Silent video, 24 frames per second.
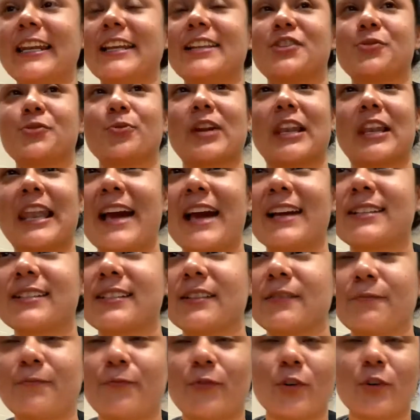it's
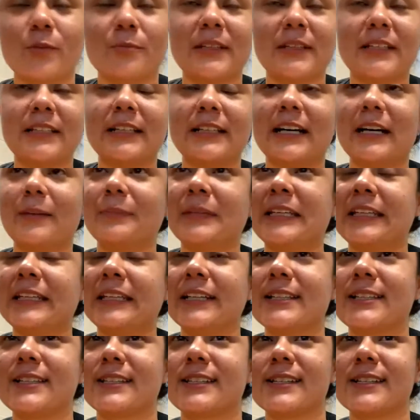relaxing for me. I mean,
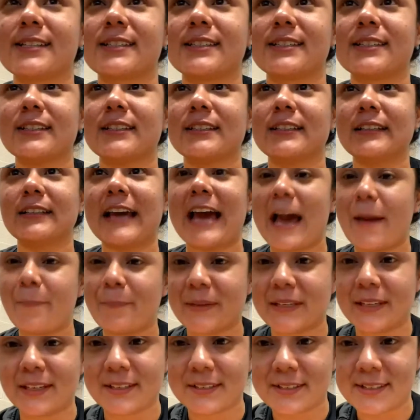it's just
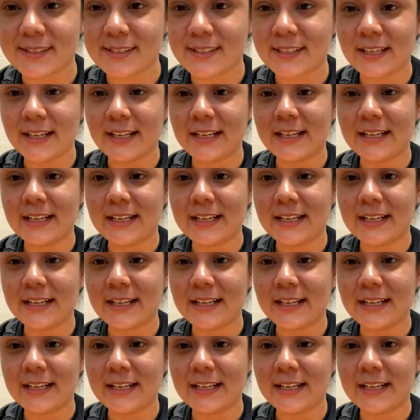happiness.